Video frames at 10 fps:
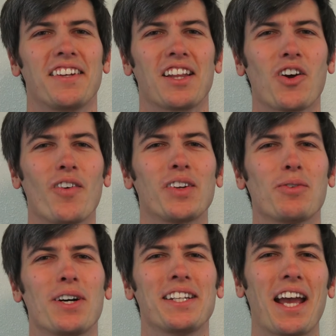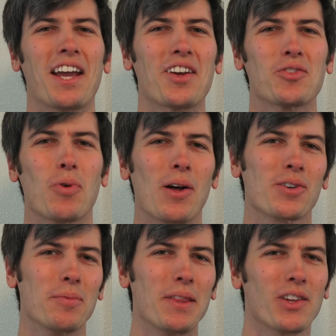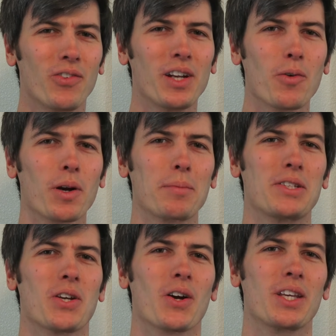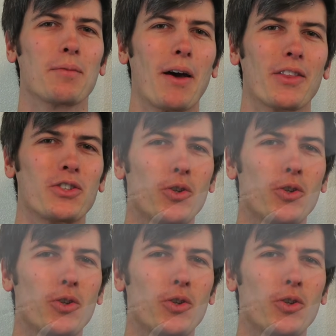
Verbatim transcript: Hello everyone and welcome. In this video we're going to be talking about the